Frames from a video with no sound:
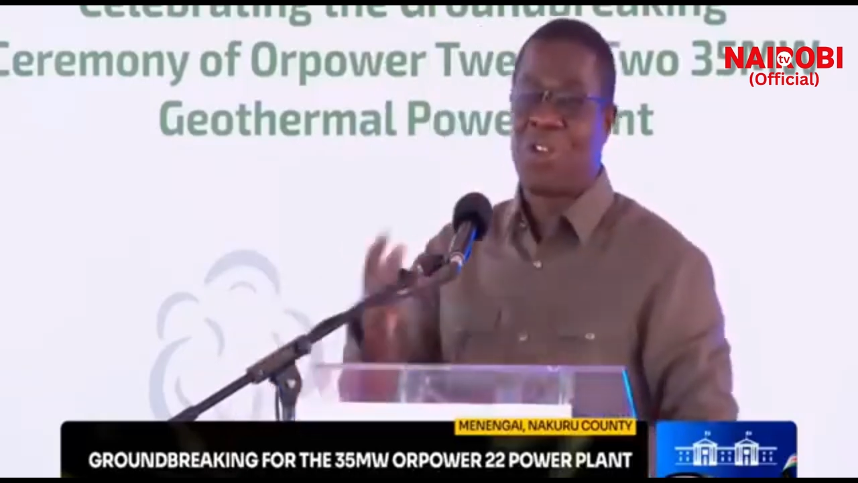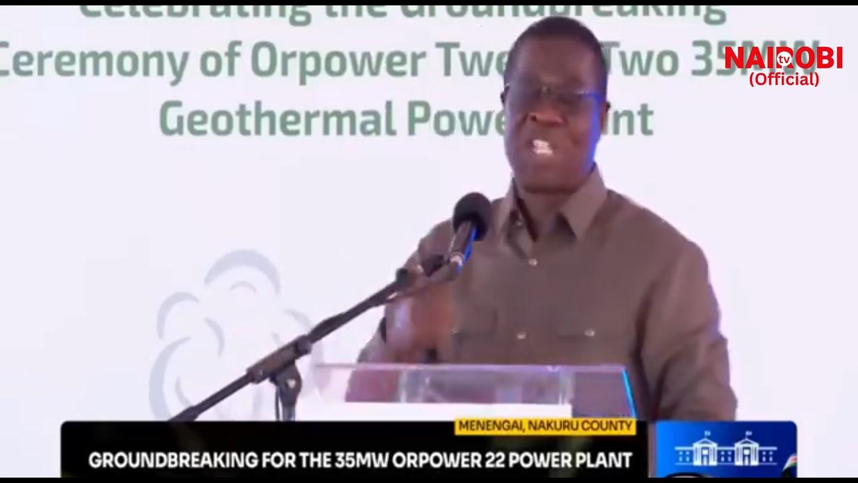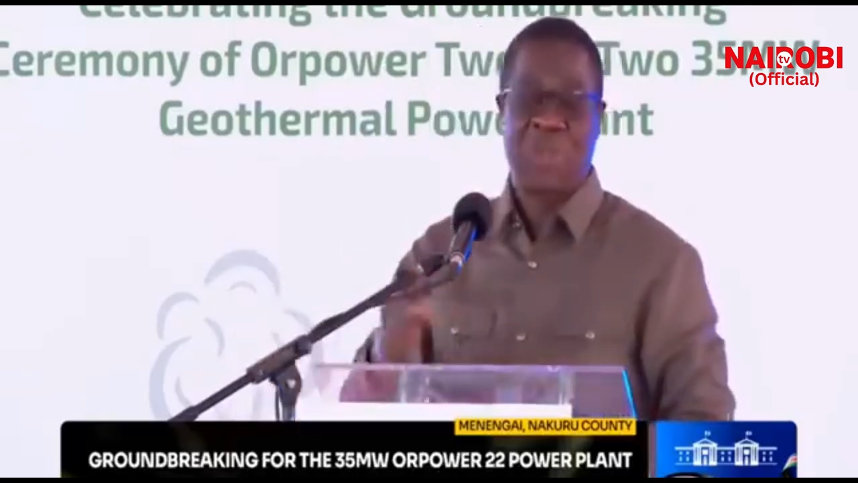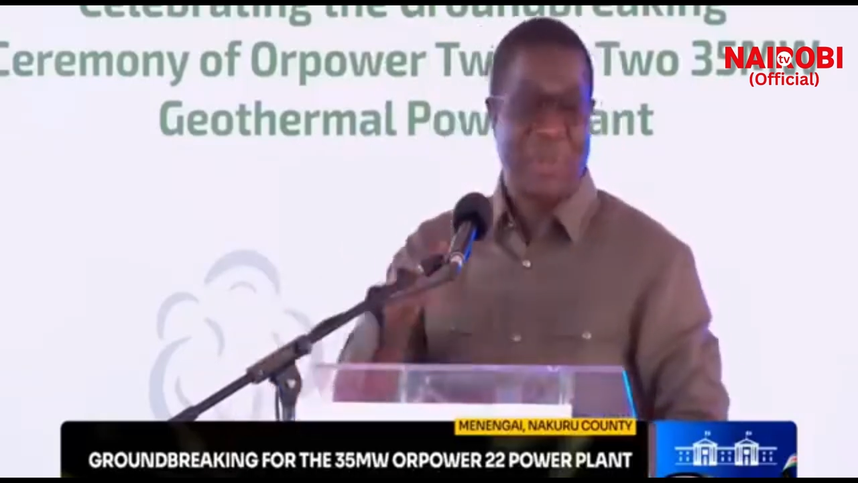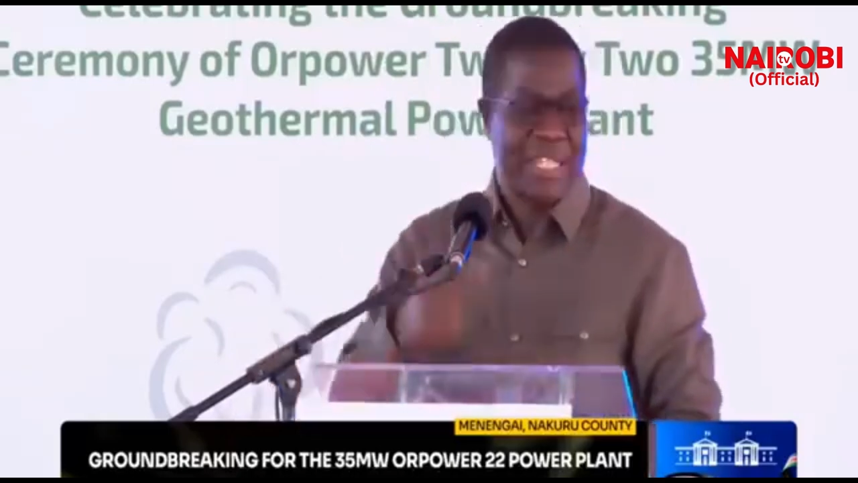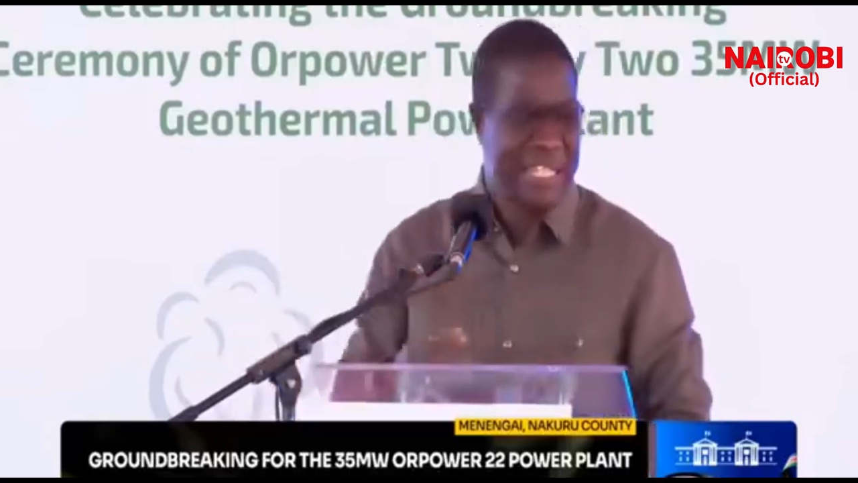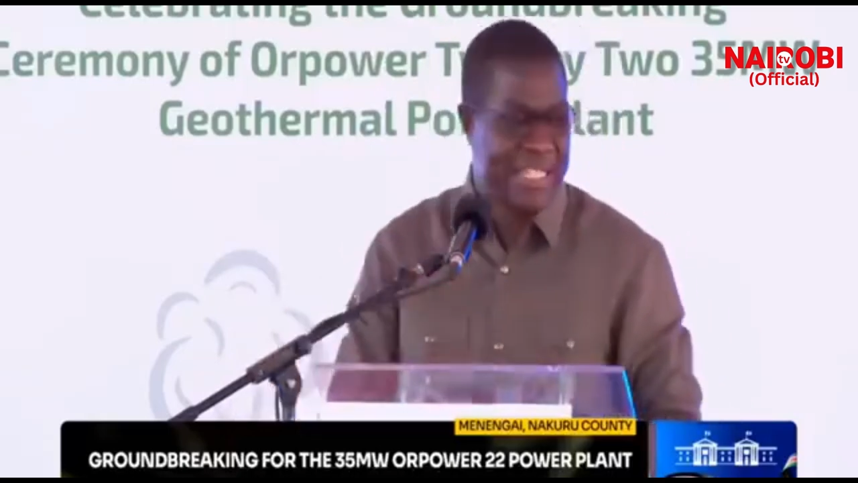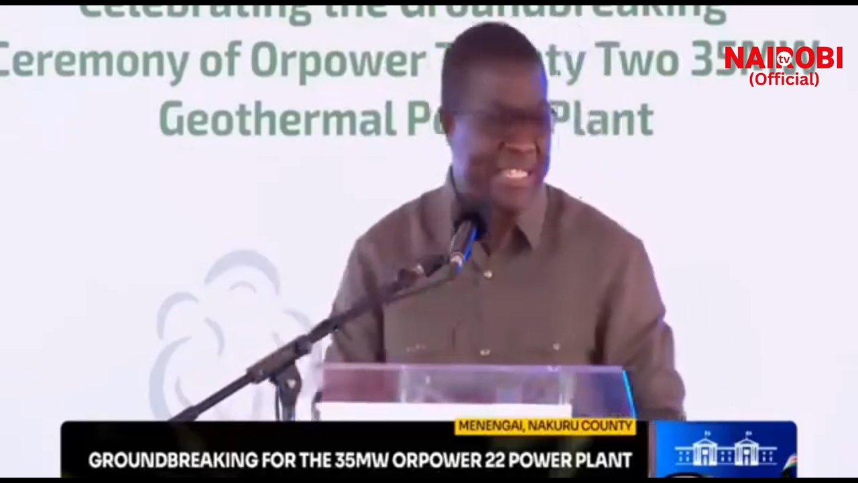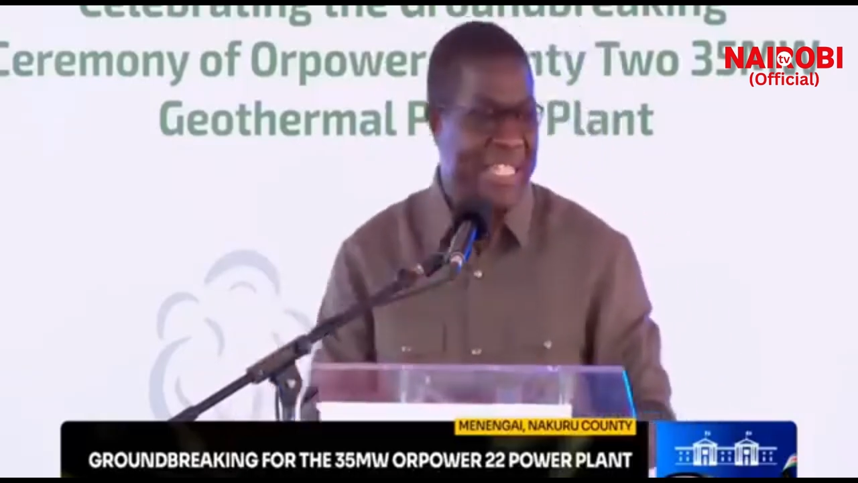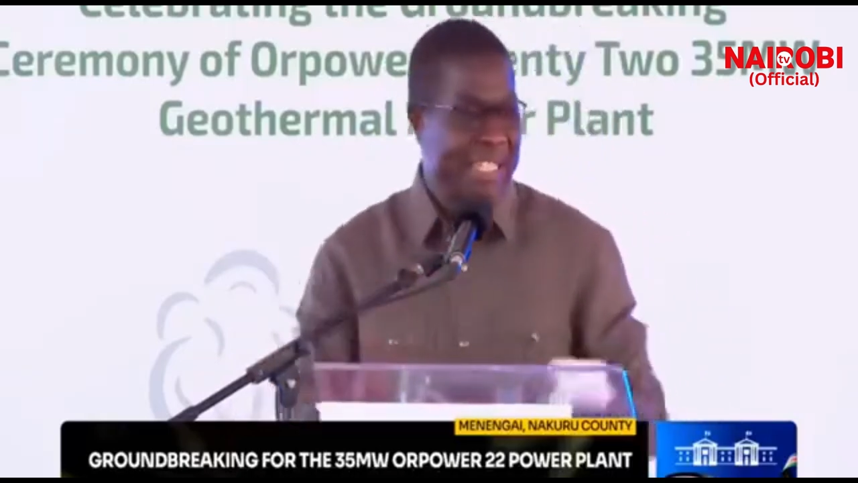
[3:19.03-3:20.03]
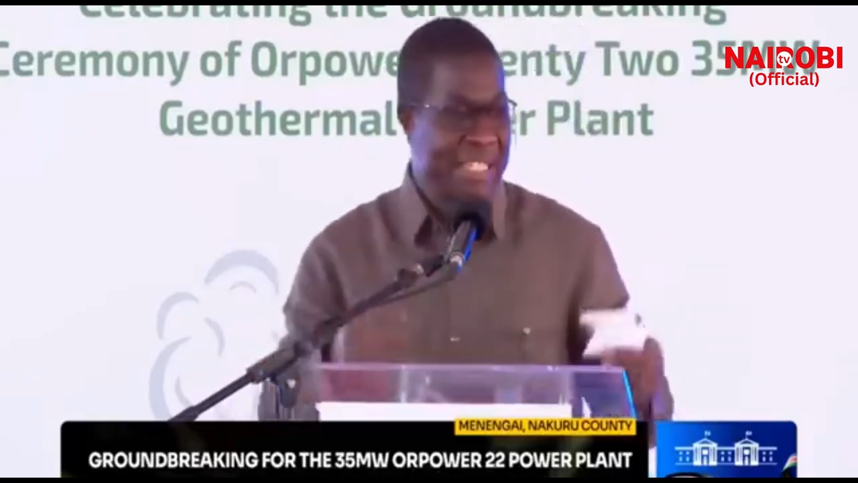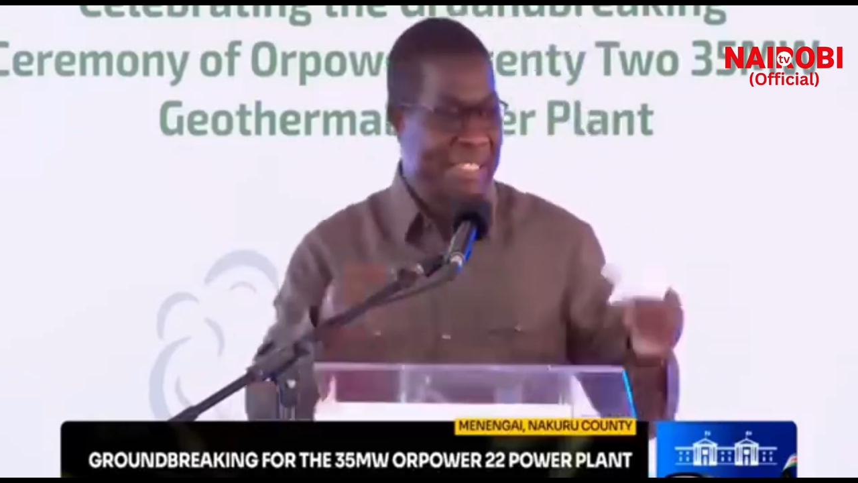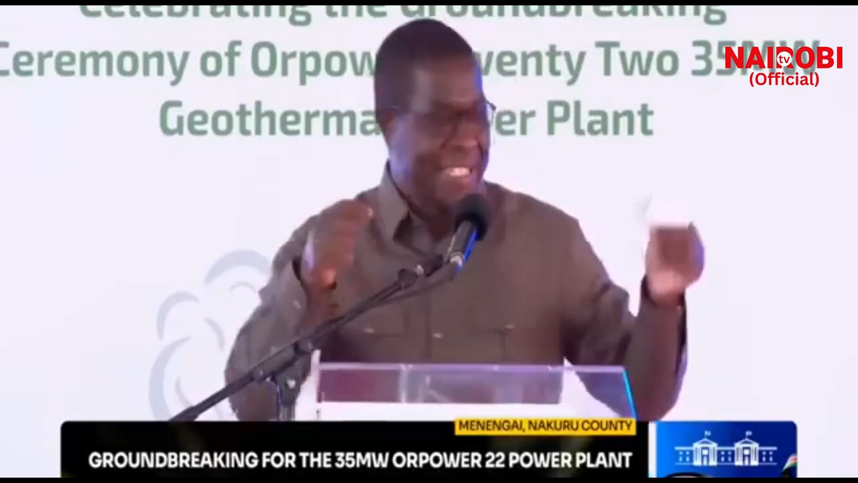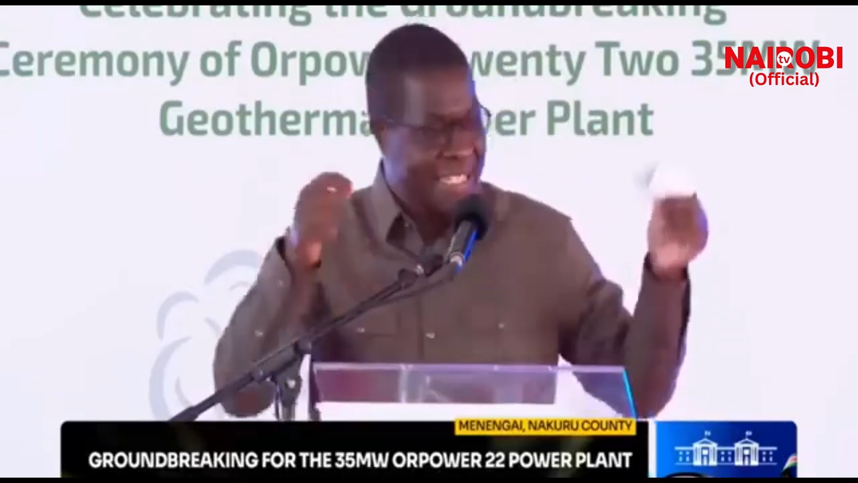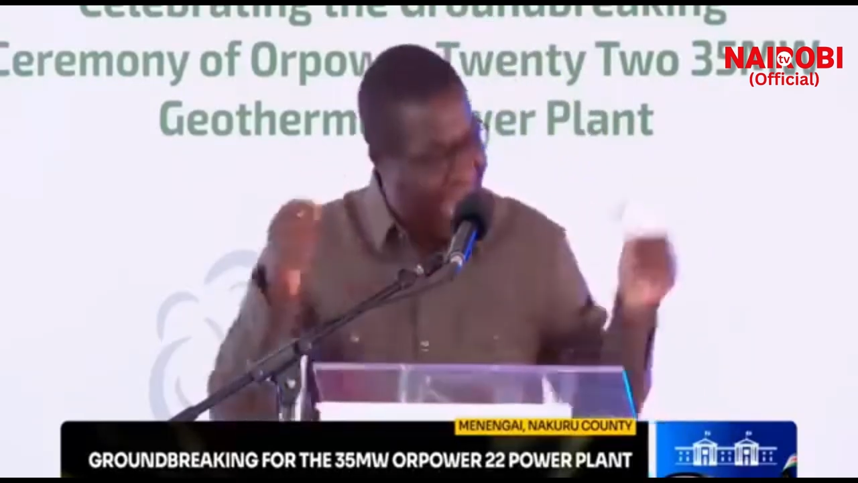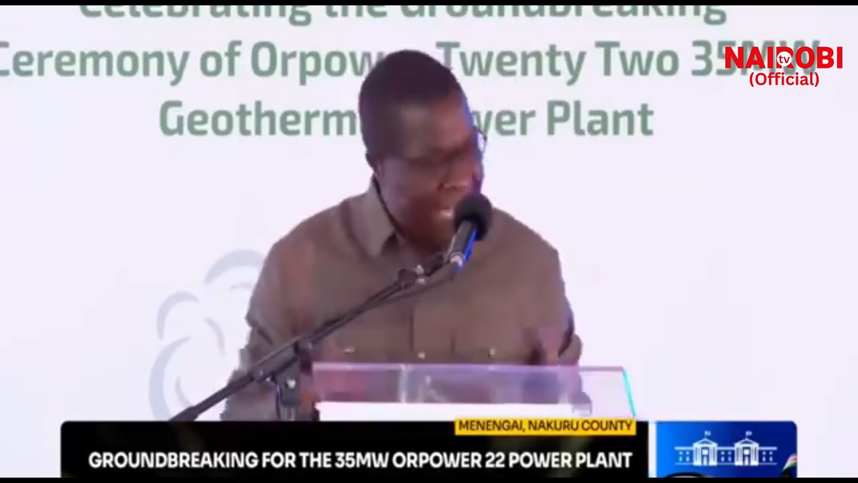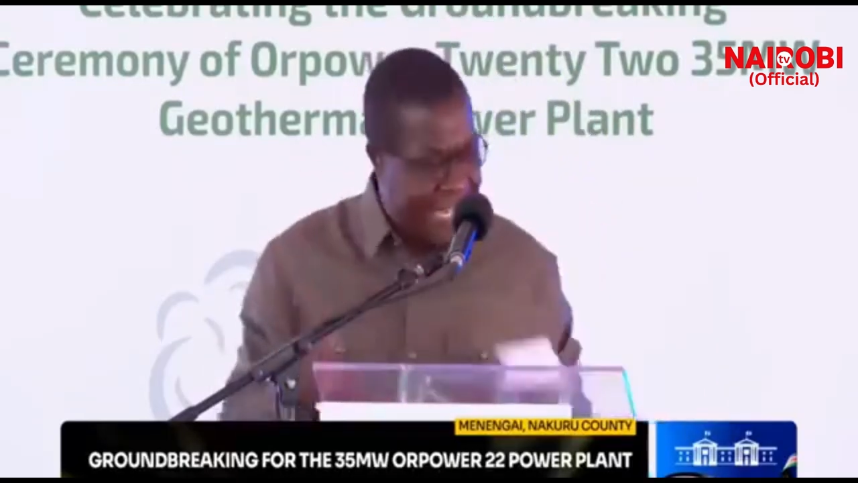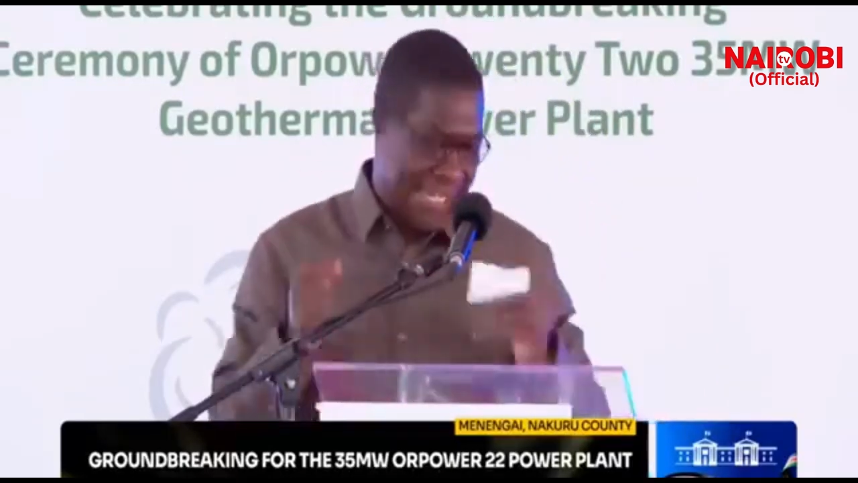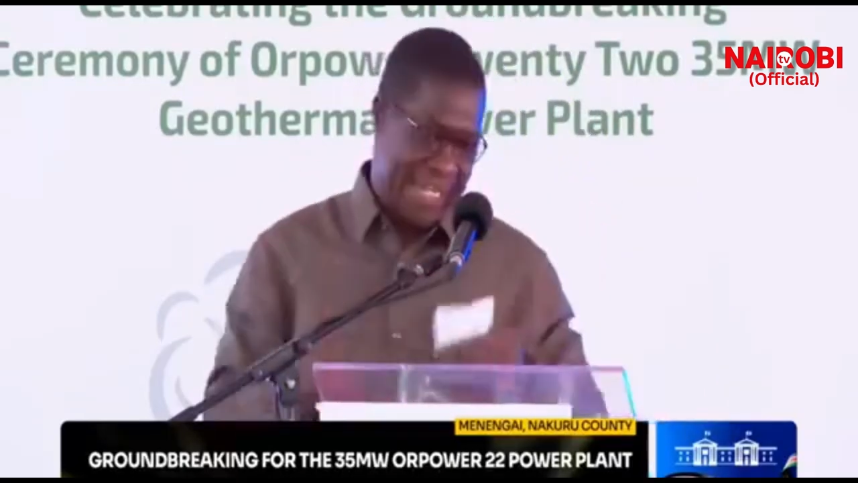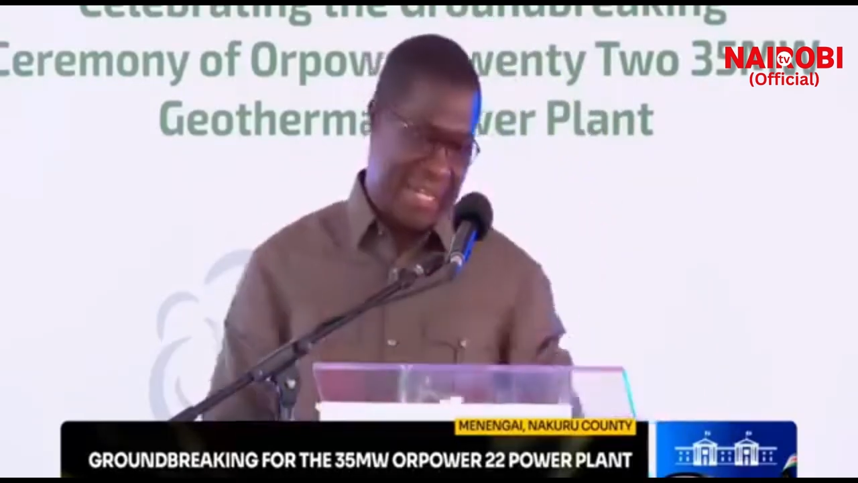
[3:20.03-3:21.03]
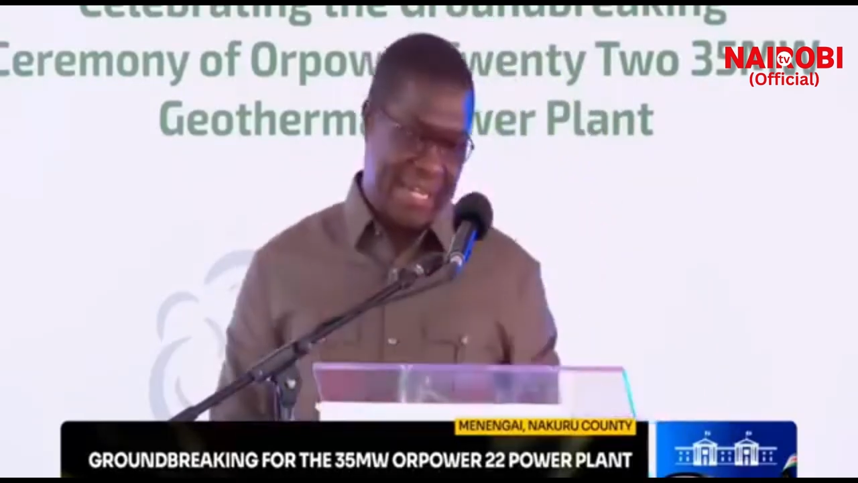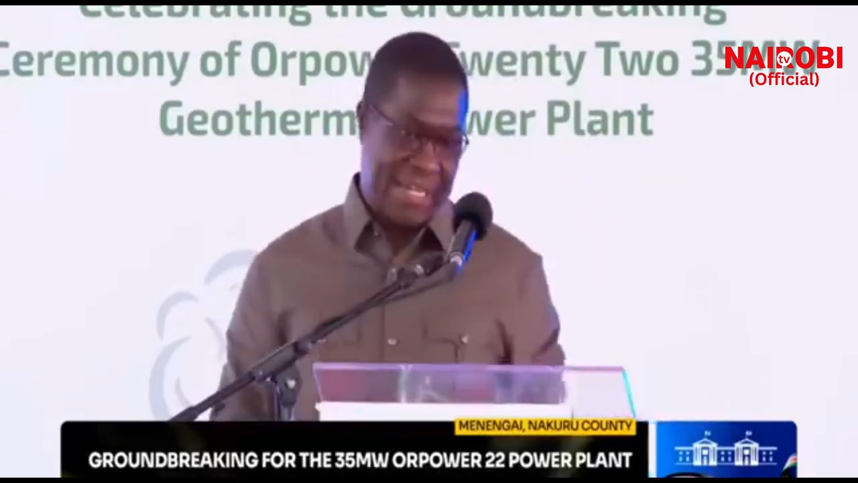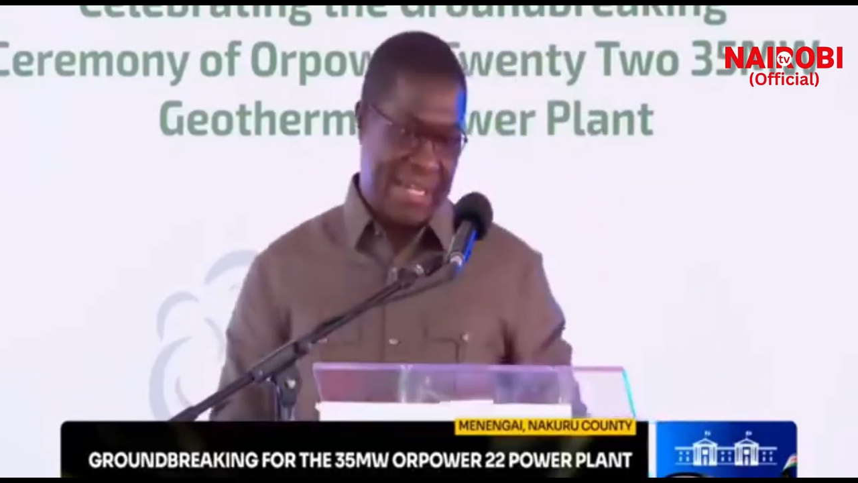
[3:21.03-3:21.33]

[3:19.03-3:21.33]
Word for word: also going to witness the signing